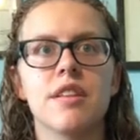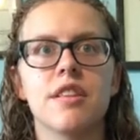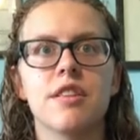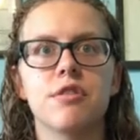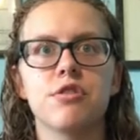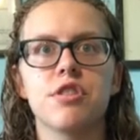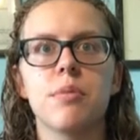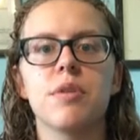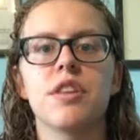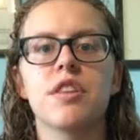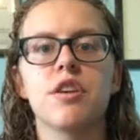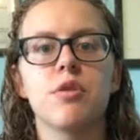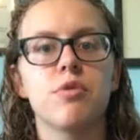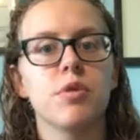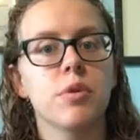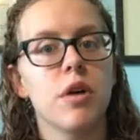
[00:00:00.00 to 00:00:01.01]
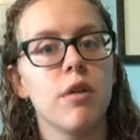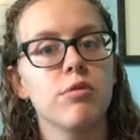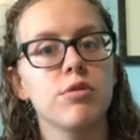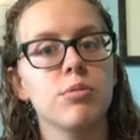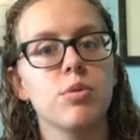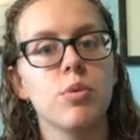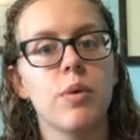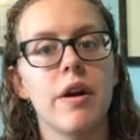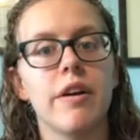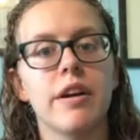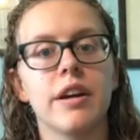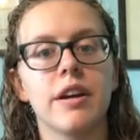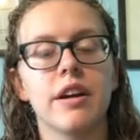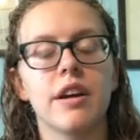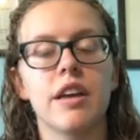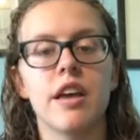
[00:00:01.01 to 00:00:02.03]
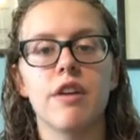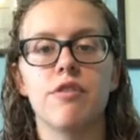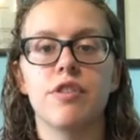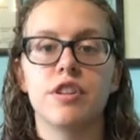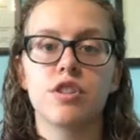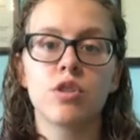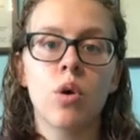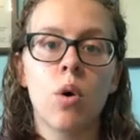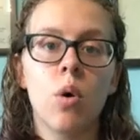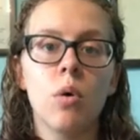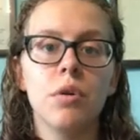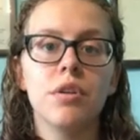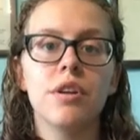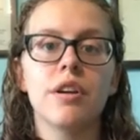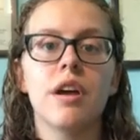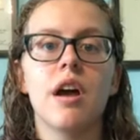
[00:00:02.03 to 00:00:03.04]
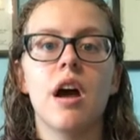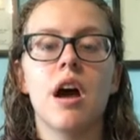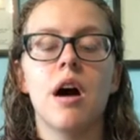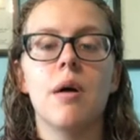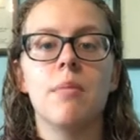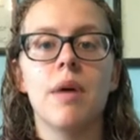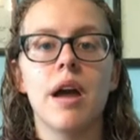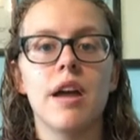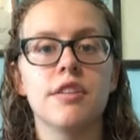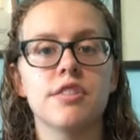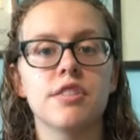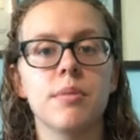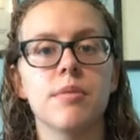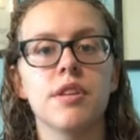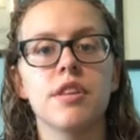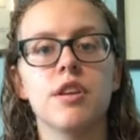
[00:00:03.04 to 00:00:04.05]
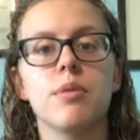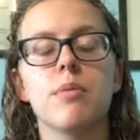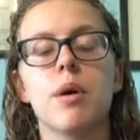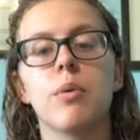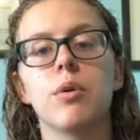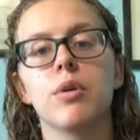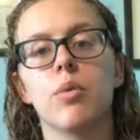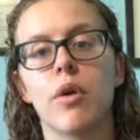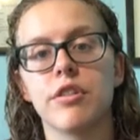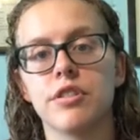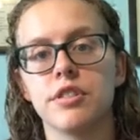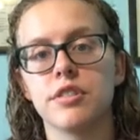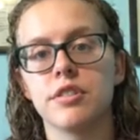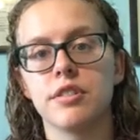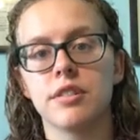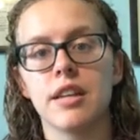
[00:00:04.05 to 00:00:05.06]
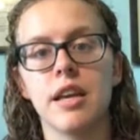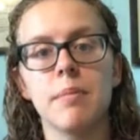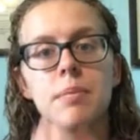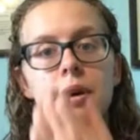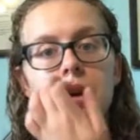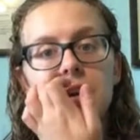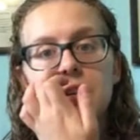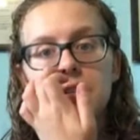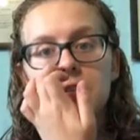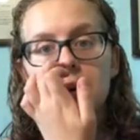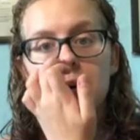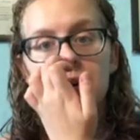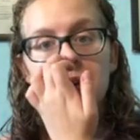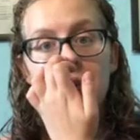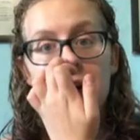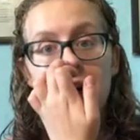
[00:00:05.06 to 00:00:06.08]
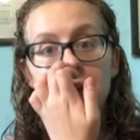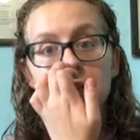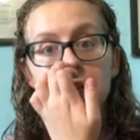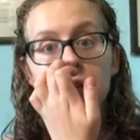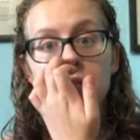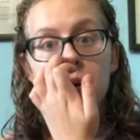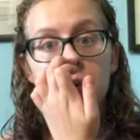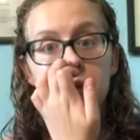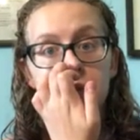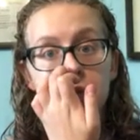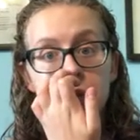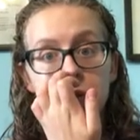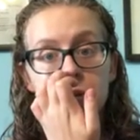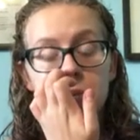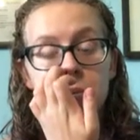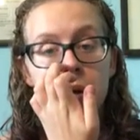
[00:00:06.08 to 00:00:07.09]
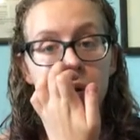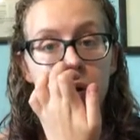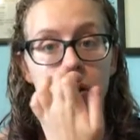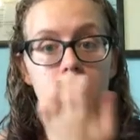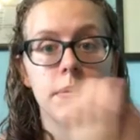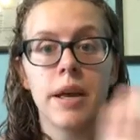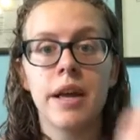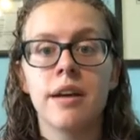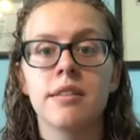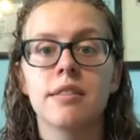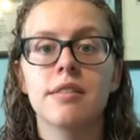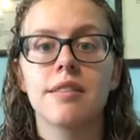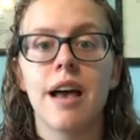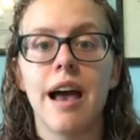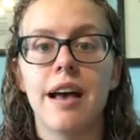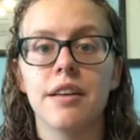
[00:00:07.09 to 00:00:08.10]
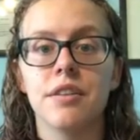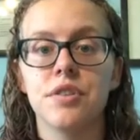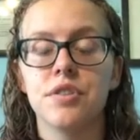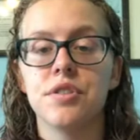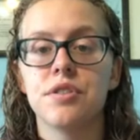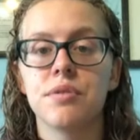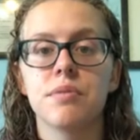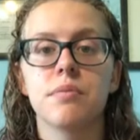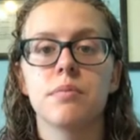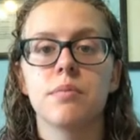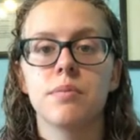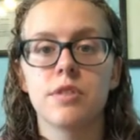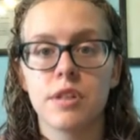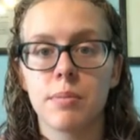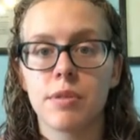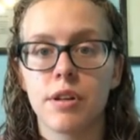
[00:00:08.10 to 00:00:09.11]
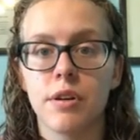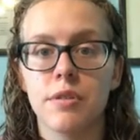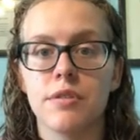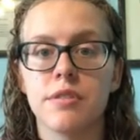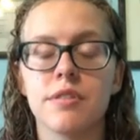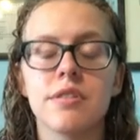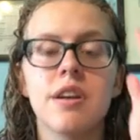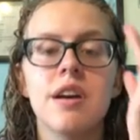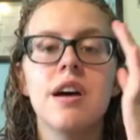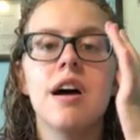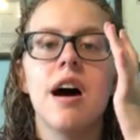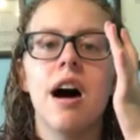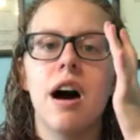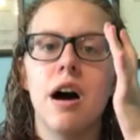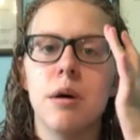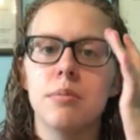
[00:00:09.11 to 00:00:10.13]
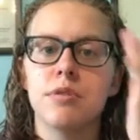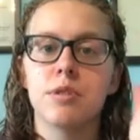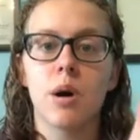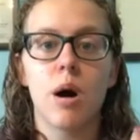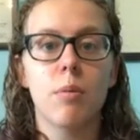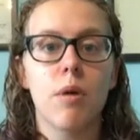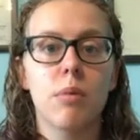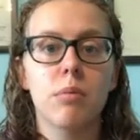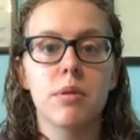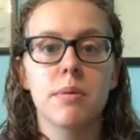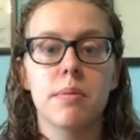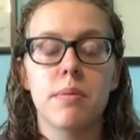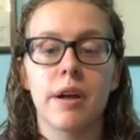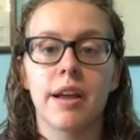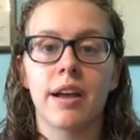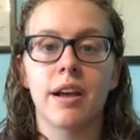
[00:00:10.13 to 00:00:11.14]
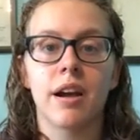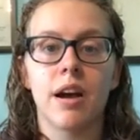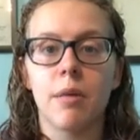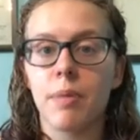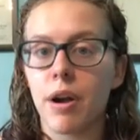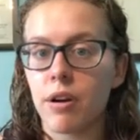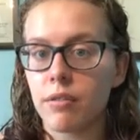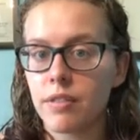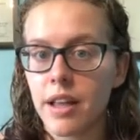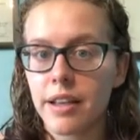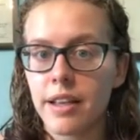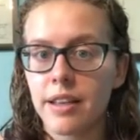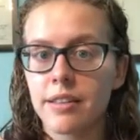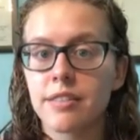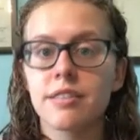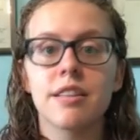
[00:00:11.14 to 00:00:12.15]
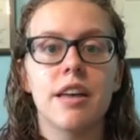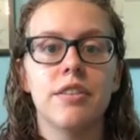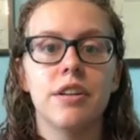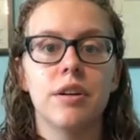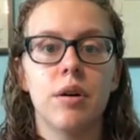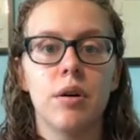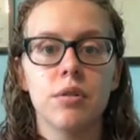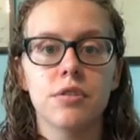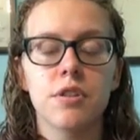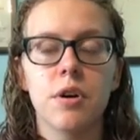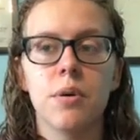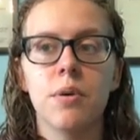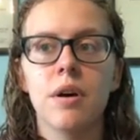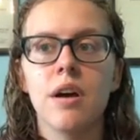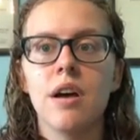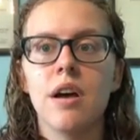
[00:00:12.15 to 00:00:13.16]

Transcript: there's something that you feel comfortable wearing if it's cold, and something that you might want to wear to sleep. So in the past, I've always used my long pants as sleep clothes. So I'll probably bring a pair of leggings, and then also,